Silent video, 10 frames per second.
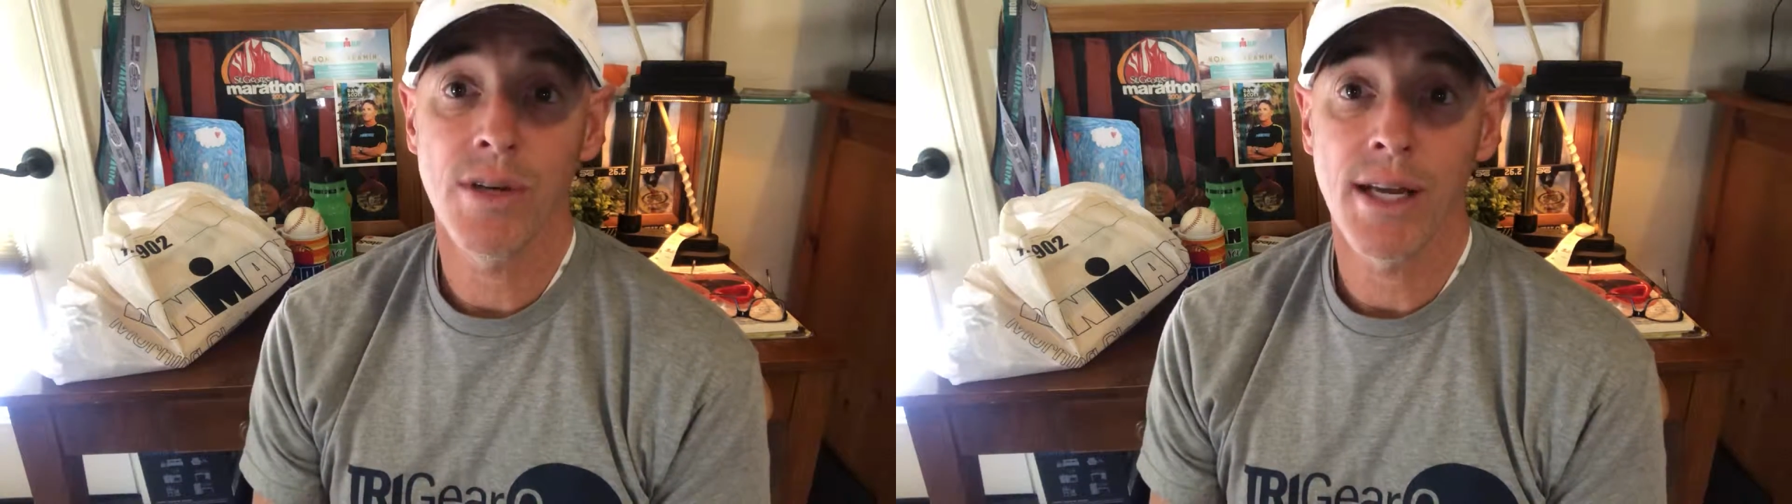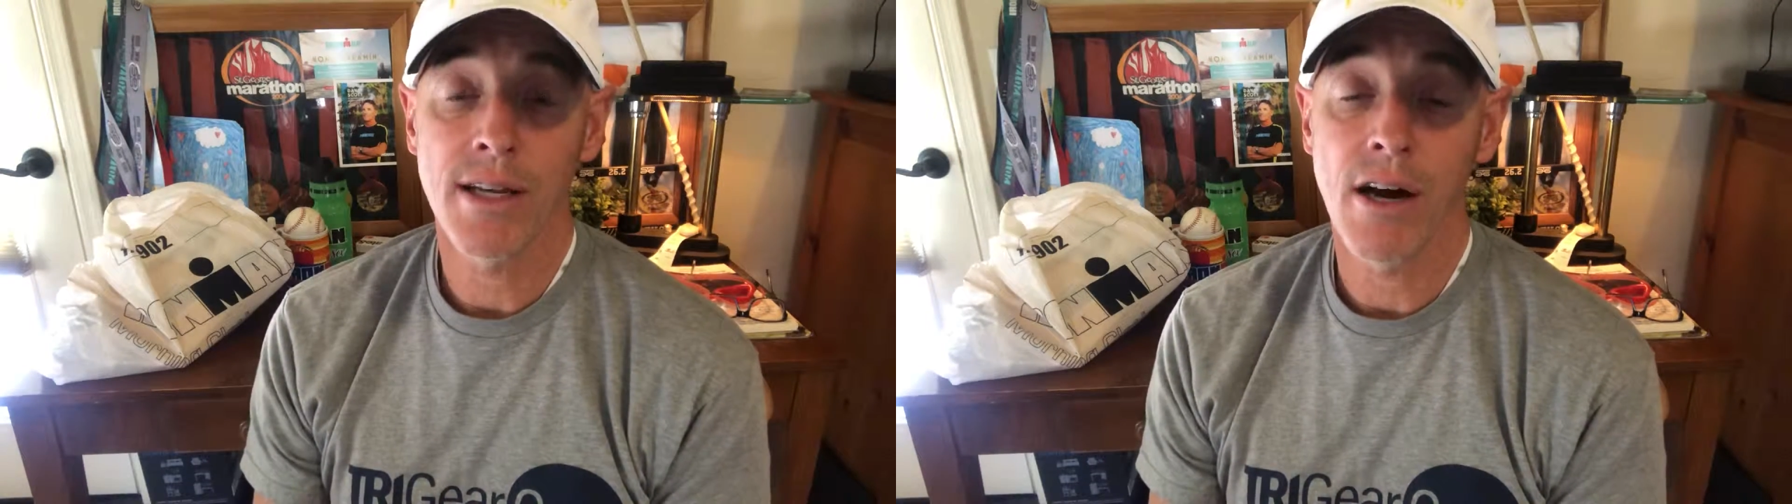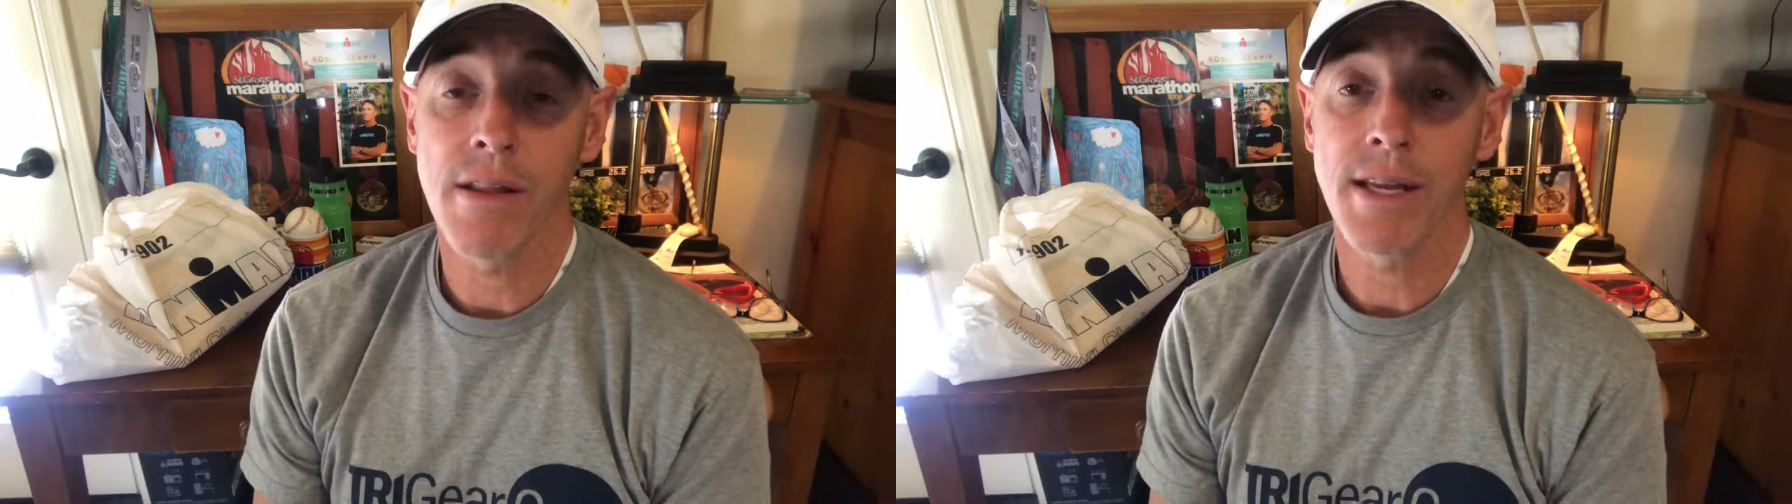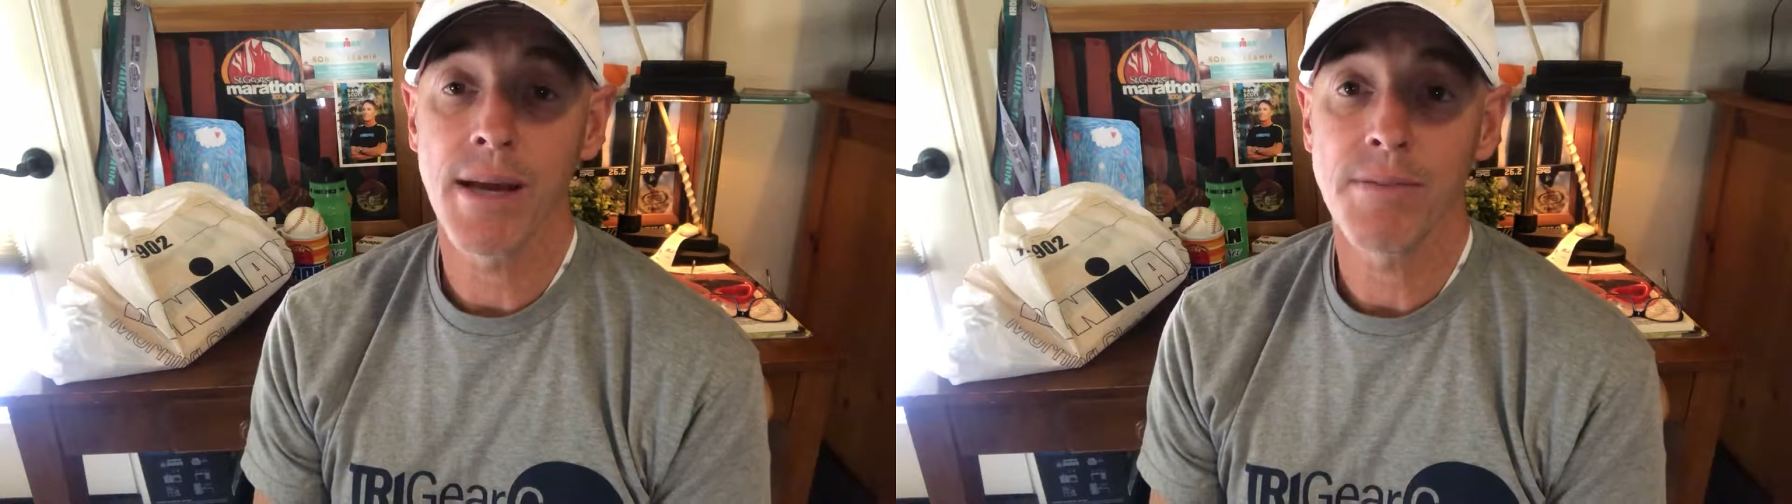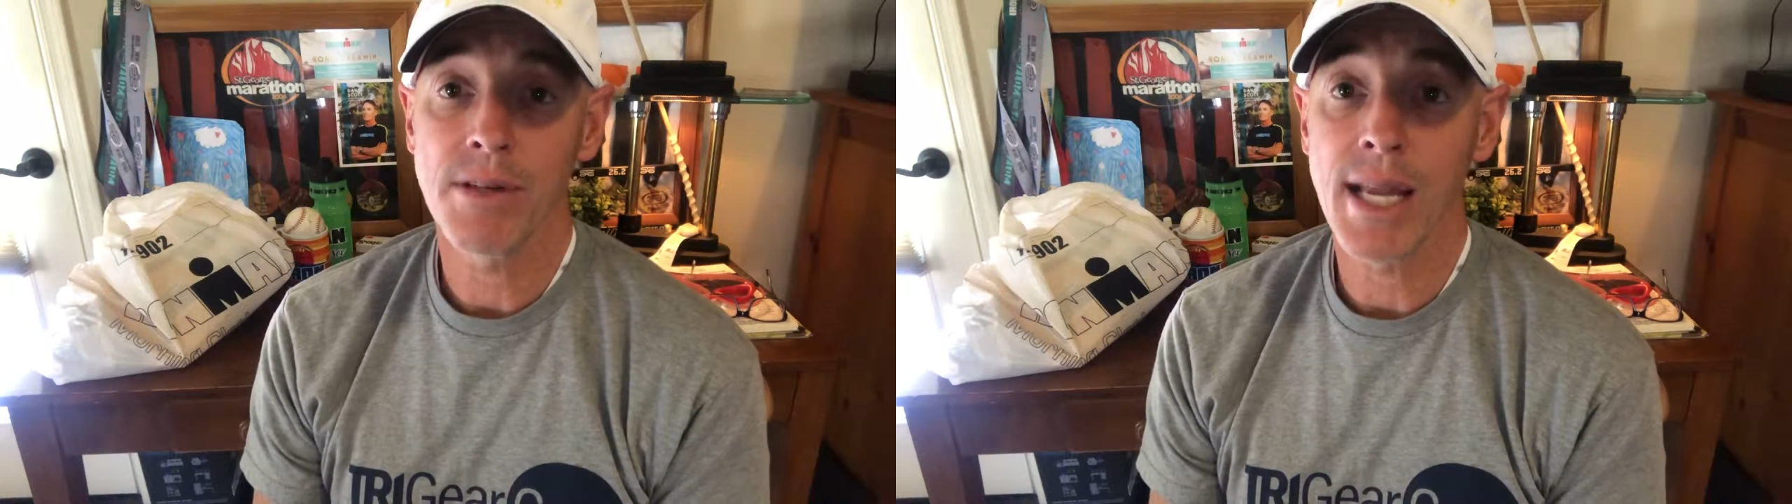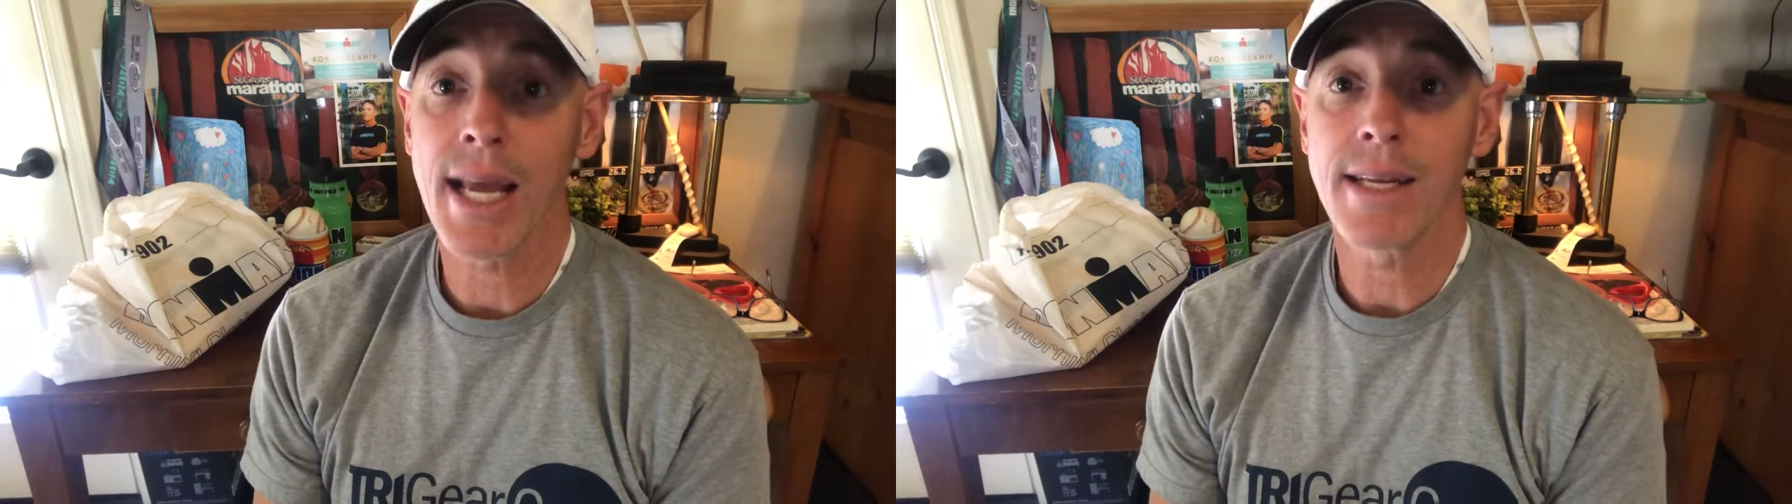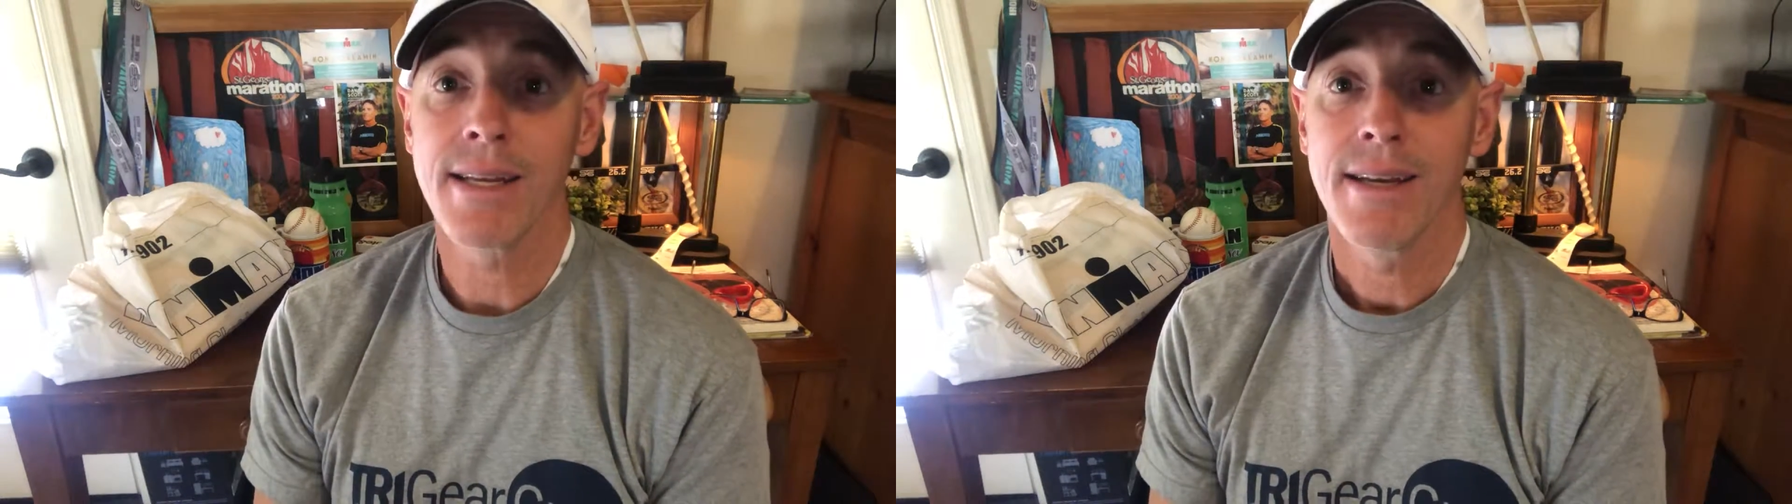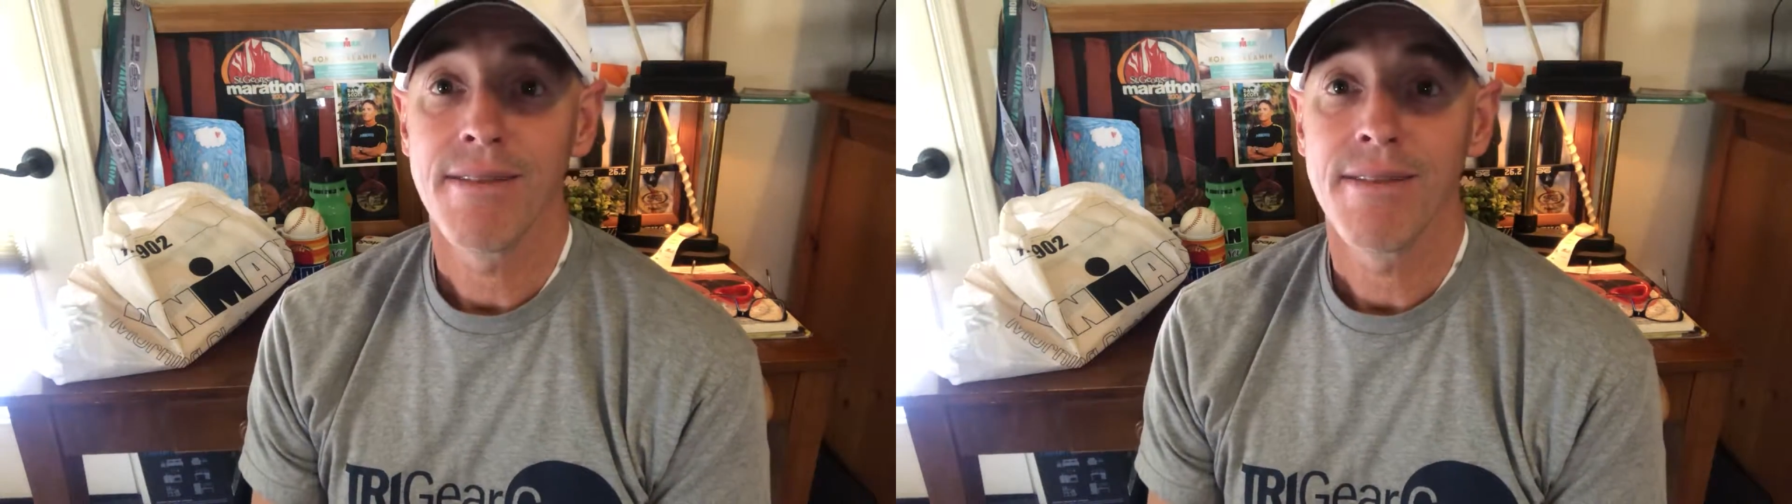get all the up-to-date